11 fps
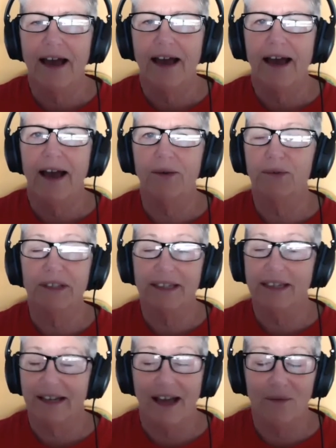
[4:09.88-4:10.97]
I really
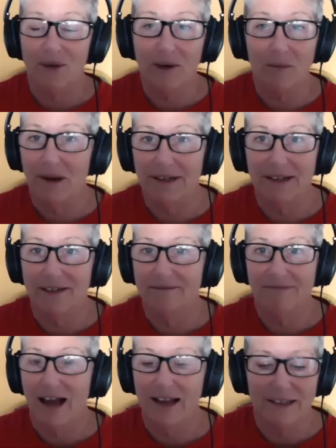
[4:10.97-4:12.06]
cannot recommend it
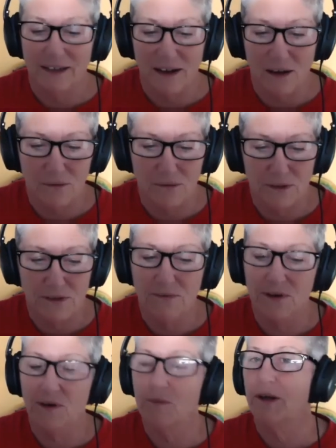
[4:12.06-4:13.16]
highly enough. It's
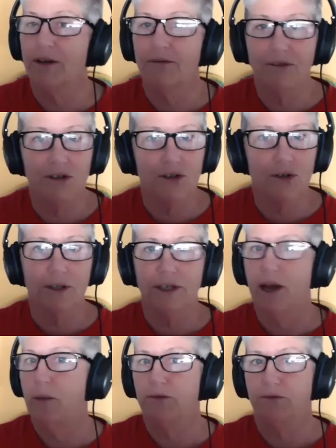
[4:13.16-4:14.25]
very beneficial. It
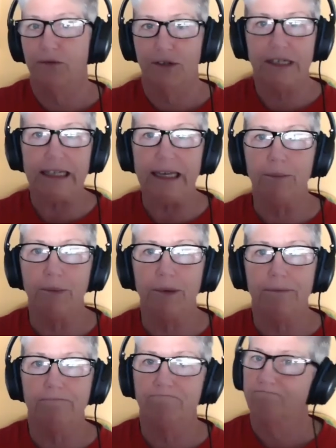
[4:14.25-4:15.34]
helps for sleep.
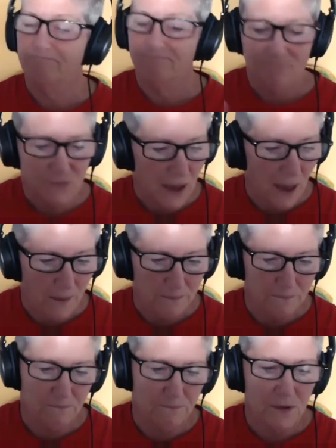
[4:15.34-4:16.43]
Yeah.
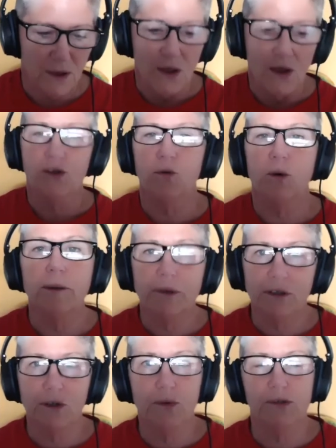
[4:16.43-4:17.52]
So what I'm going to
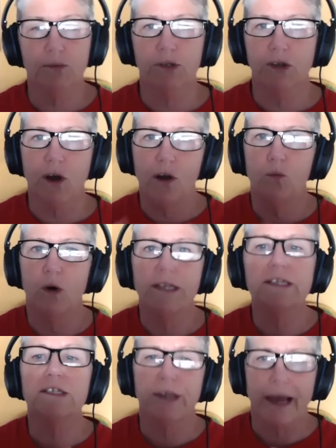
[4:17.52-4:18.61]
do is what's called one
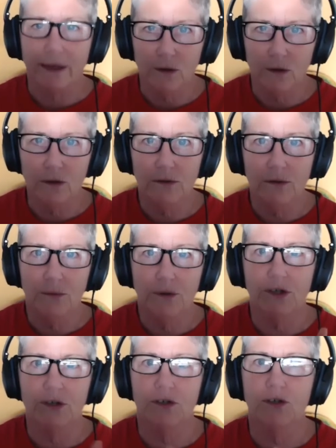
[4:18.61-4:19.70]
cycle, which
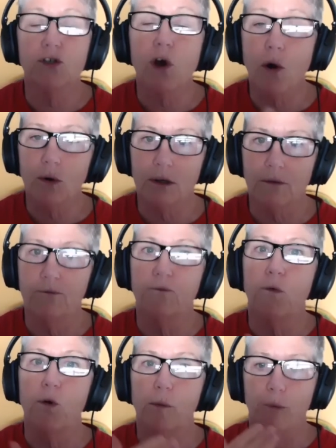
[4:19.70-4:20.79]
is a total of
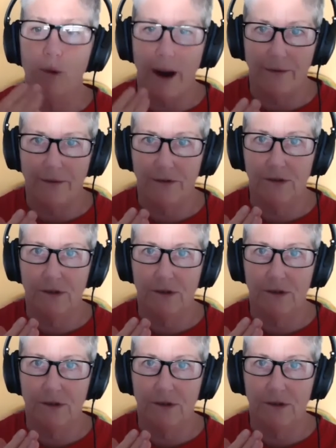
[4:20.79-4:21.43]
4 breaths.